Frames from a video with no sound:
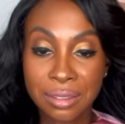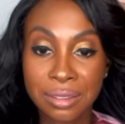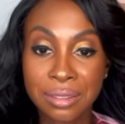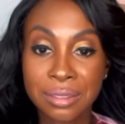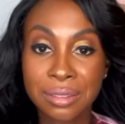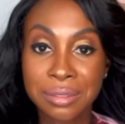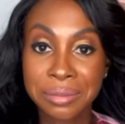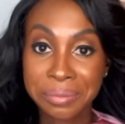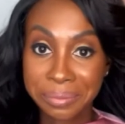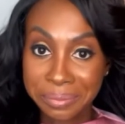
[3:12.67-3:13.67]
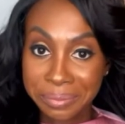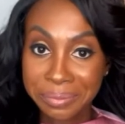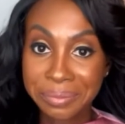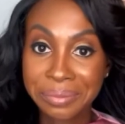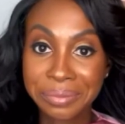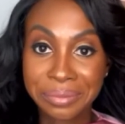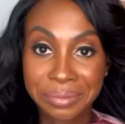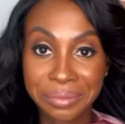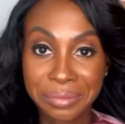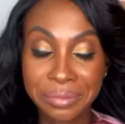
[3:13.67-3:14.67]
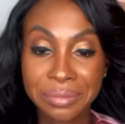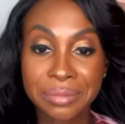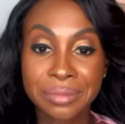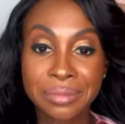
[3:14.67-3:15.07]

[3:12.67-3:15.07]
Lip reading: (silent)